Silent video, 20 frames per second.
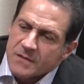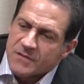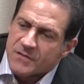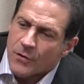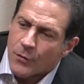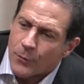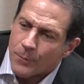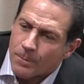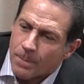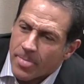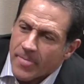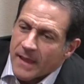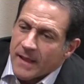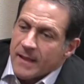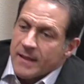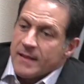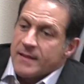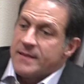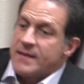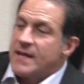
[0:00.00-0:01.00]
So
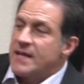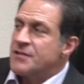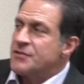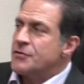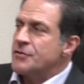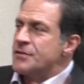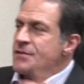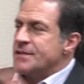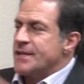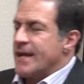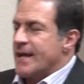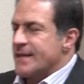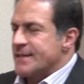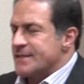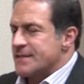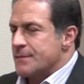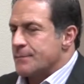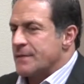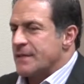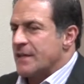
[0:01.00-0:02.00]
the answer is
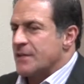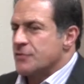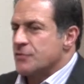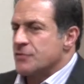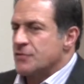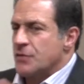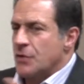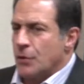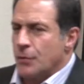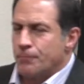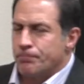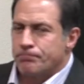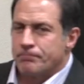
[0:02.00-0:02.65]
yes, but the answer is no.